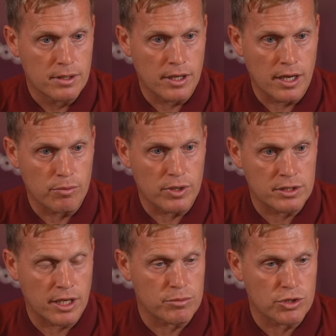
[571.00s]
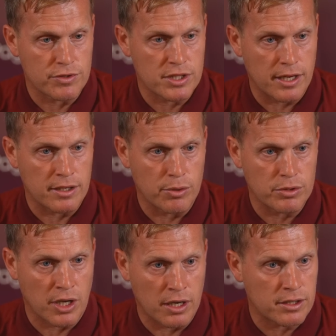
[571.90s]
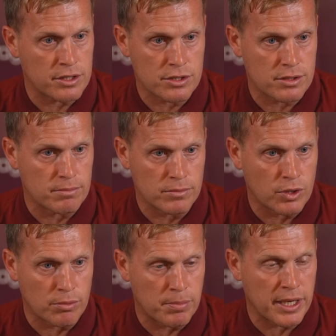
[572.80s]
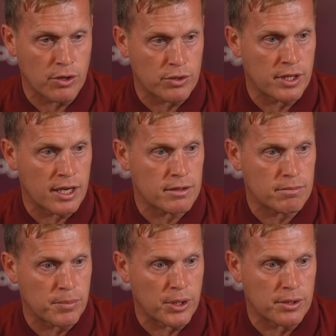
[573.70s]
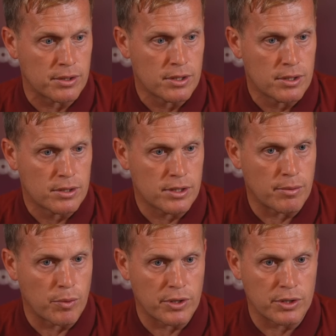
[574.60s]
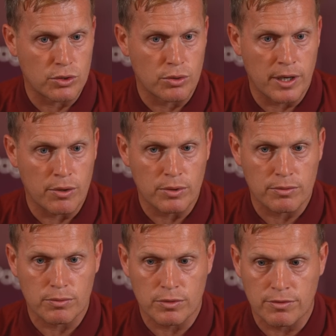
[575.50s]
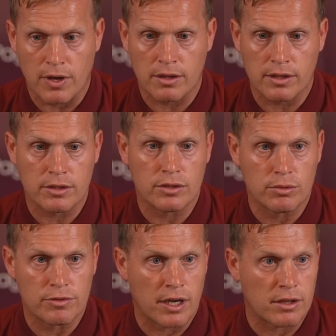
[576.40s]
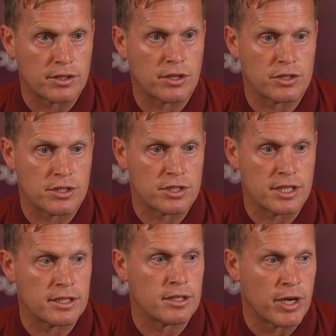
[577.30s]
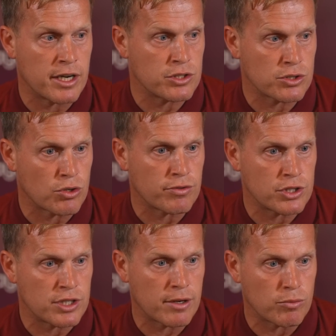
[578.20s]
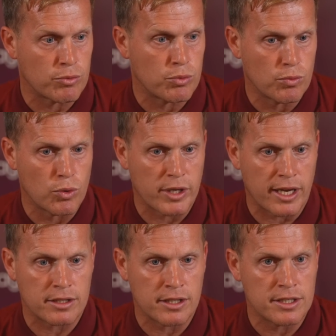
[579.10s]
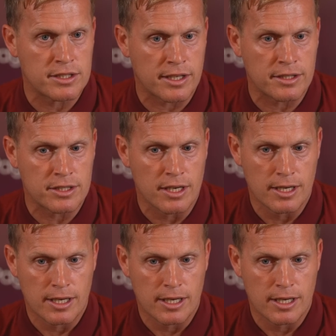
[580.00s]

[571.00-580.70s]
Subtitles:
In terms of setting out targets, I'm not big on that, but yeah, we want to do well. We've hardly touched the seat in the manager's office yet. We'll get to these things.